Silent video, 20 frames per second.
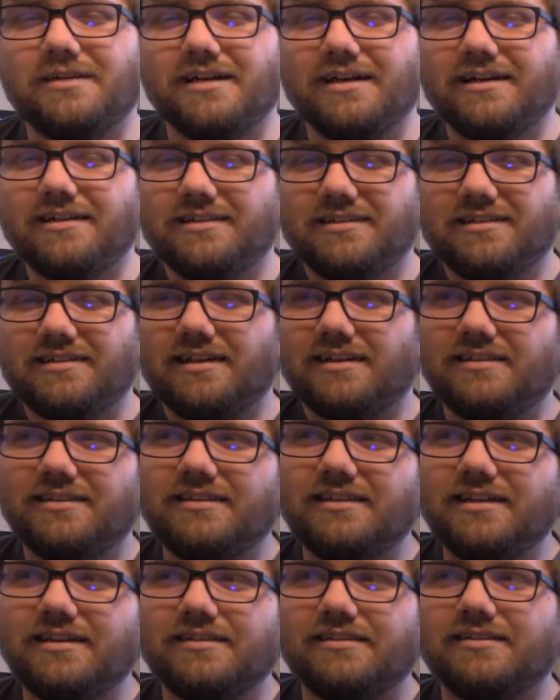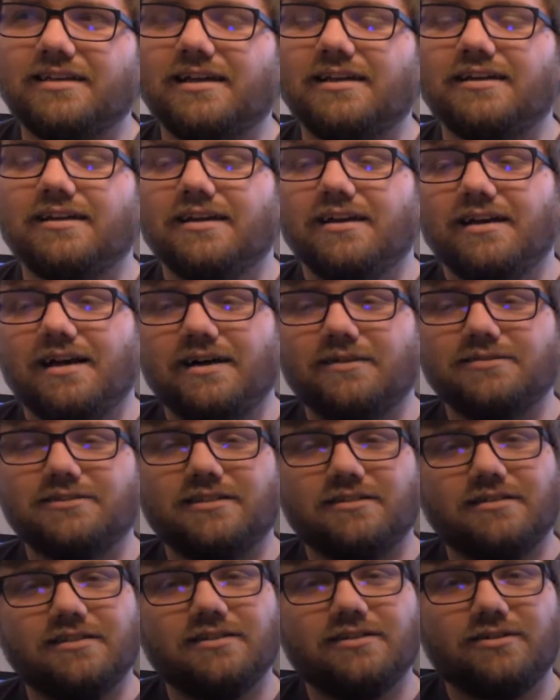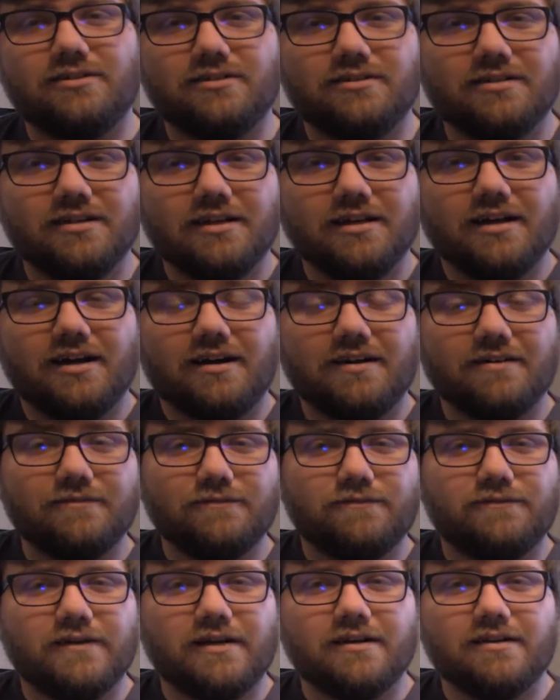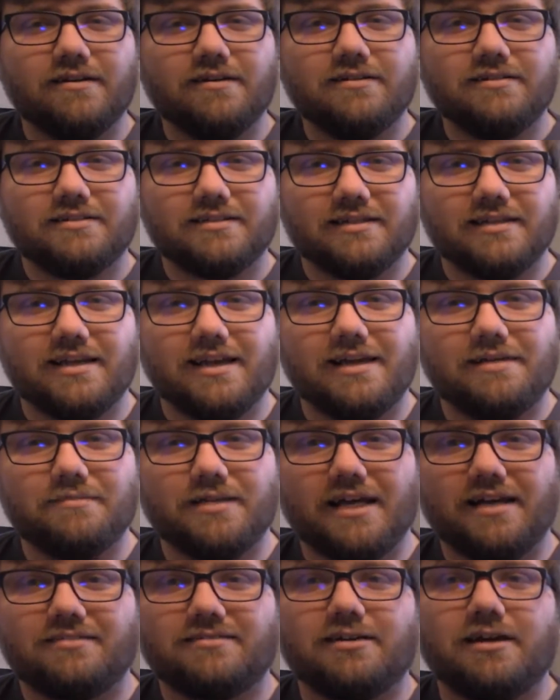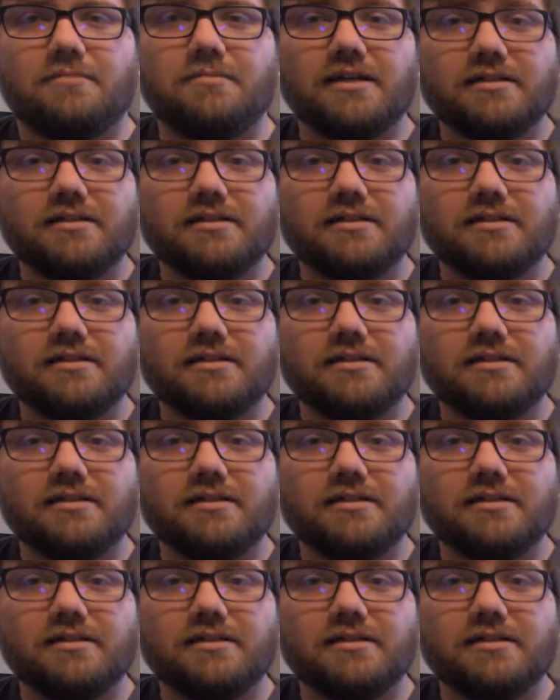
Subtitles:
I think that I was a little unfair to the game last time.